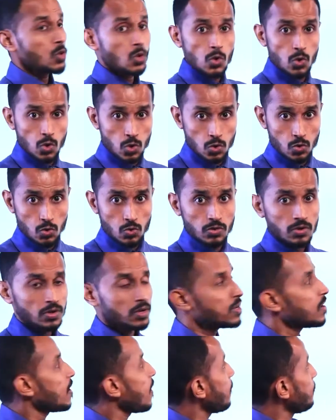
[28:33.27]
Who?
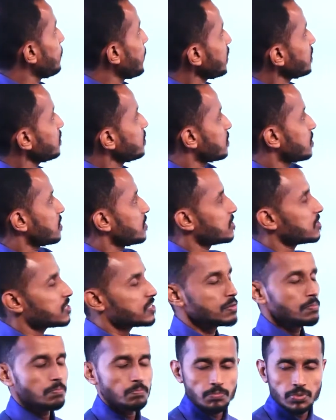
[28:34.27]
Businesses
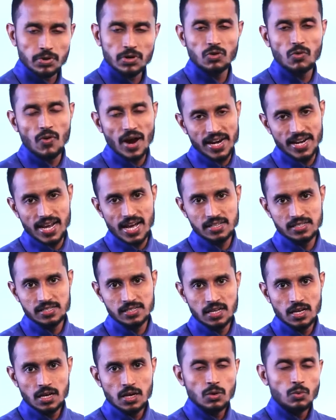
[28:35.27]
provide us
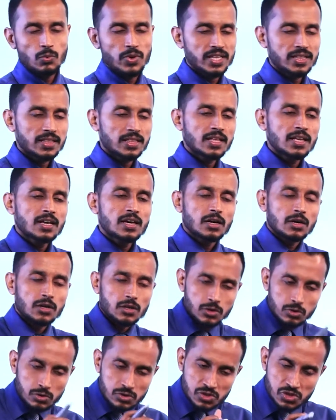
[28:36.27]
with
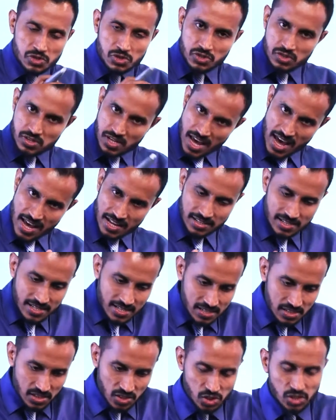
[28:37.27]
goods and
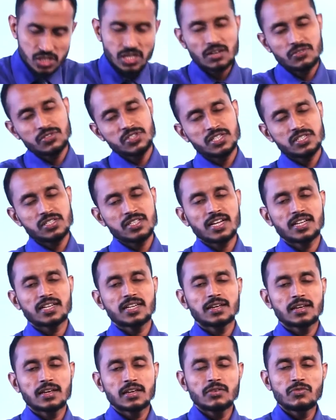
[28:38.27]
services that
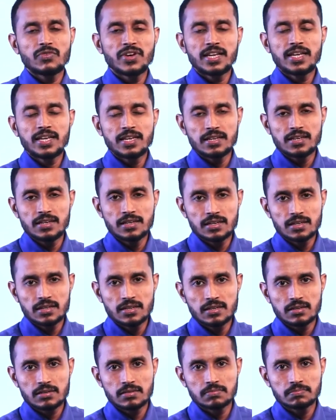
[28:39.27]
we need
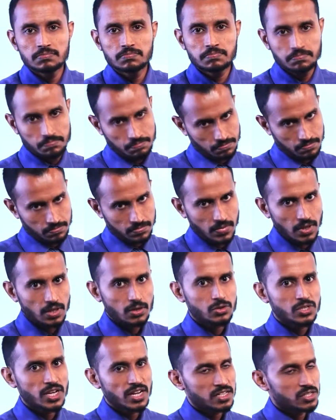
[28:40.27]
to
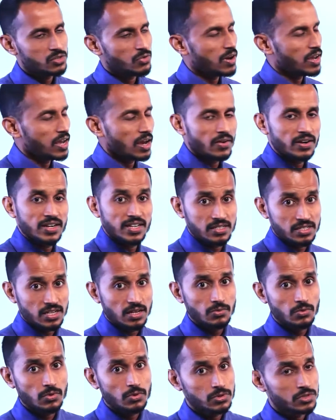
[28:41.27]
satisfy our needs and
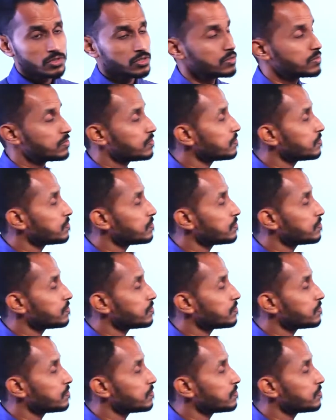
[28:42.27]
wants.